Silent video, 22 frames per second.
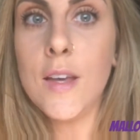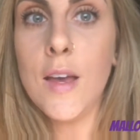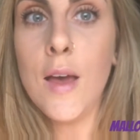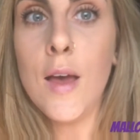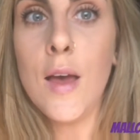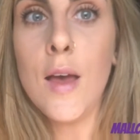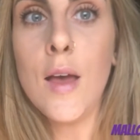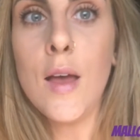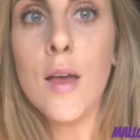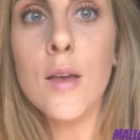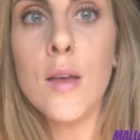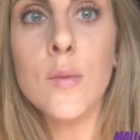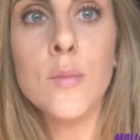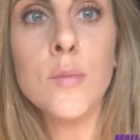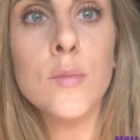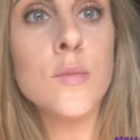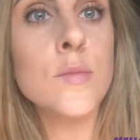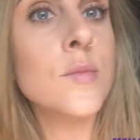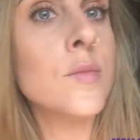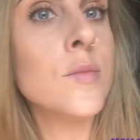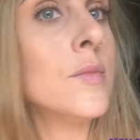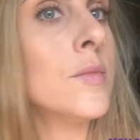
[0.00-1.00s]

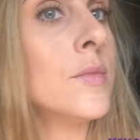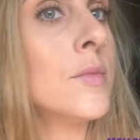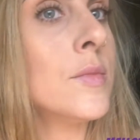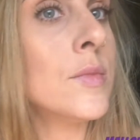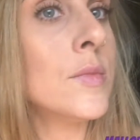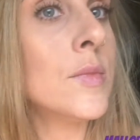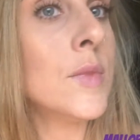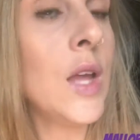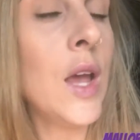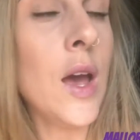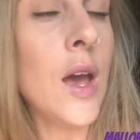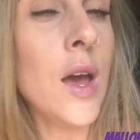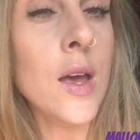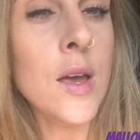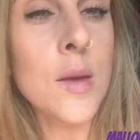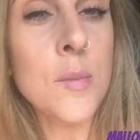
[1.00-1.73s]
yeah,